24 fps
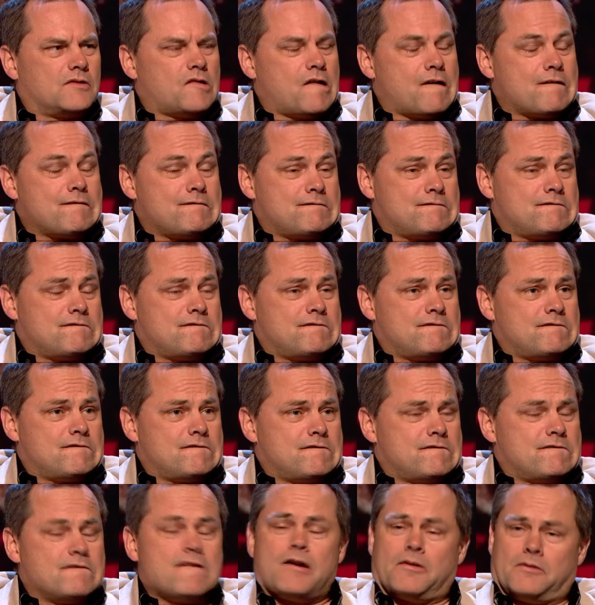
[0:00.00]
near Dusseldorf
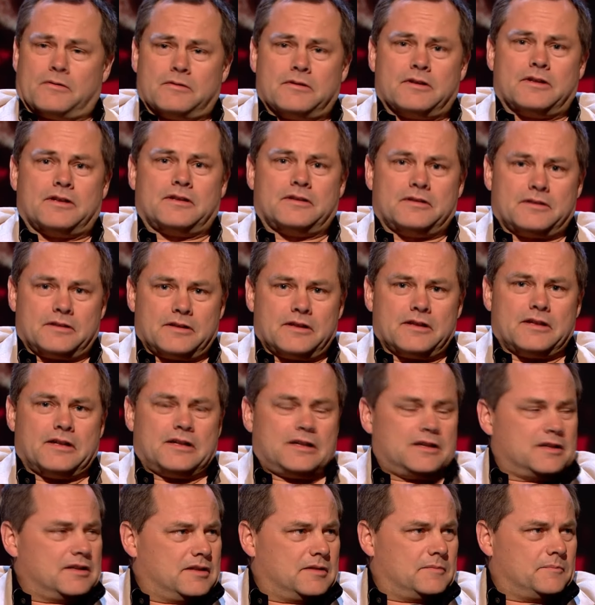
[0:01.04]
in Germany where oh. they were found
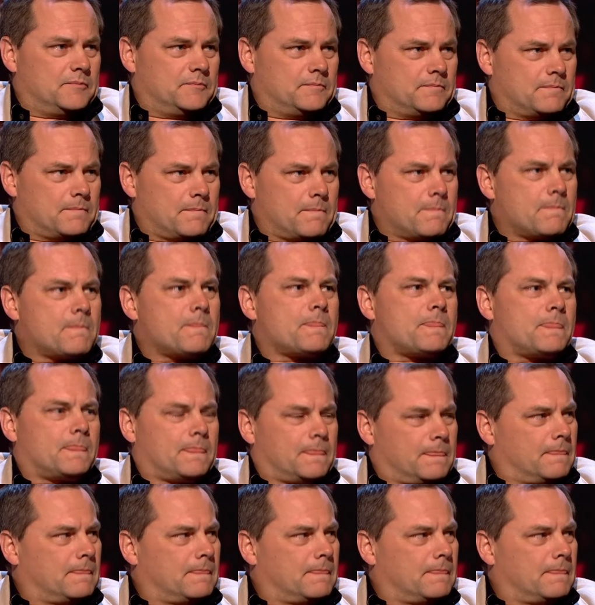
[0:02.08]
Neanderthal. There were